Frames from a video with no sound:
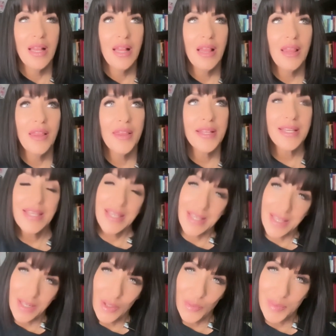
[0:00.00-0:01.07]
the
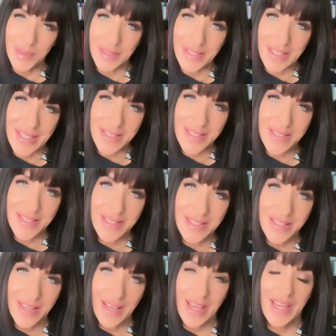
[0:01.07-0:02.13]
keto police
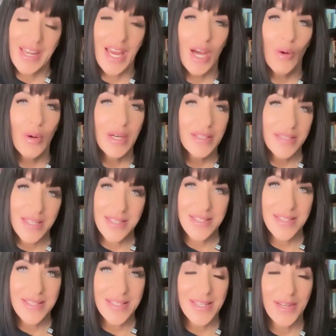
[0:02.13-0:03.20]
and how
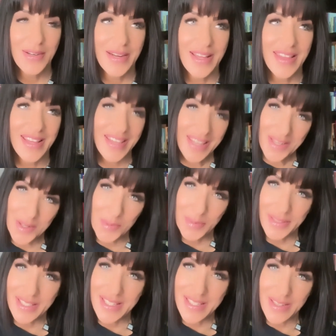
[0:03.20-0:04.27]
unnecessary the keto
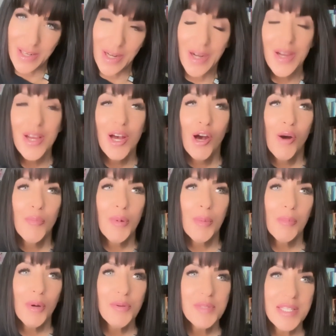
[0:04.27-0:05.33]
police are. But
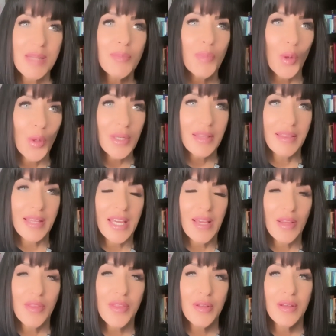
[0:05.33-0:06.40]
most
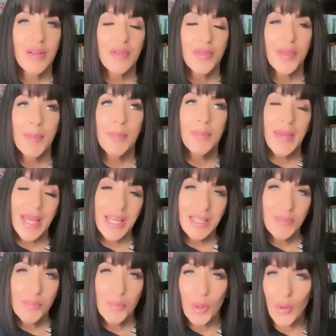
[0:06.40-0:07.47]
importantly, the, the
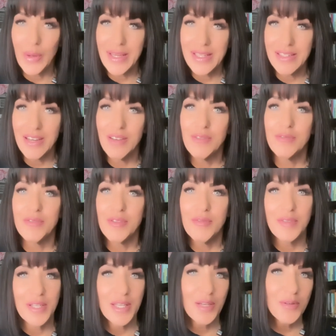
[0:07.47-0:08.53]
main point of the
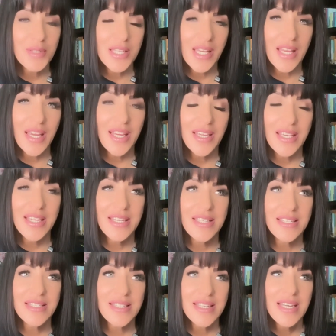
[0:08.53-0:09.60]
video today
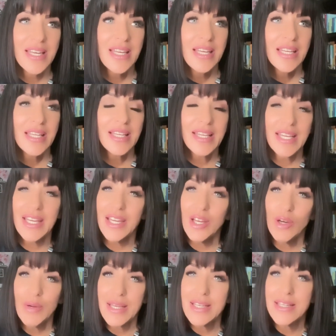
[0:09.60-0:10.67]
is
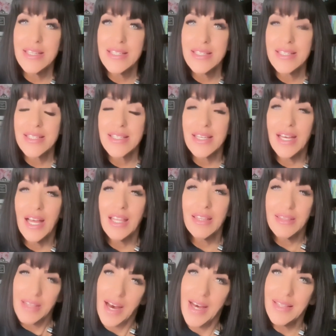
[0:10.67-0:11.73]
keto is a
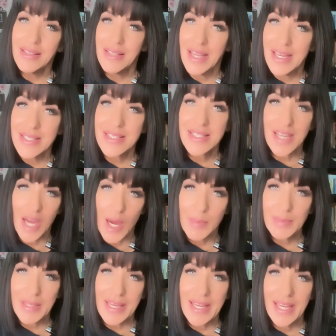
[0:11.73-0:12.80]
lot less
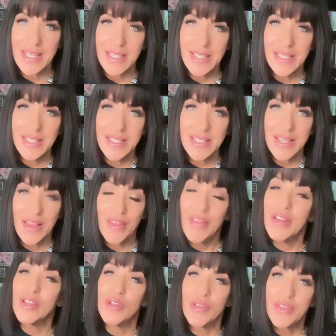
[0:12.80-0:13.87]
complicated
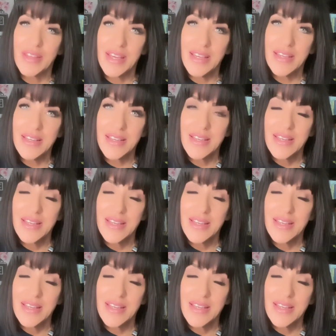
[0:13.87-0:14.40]
than you think.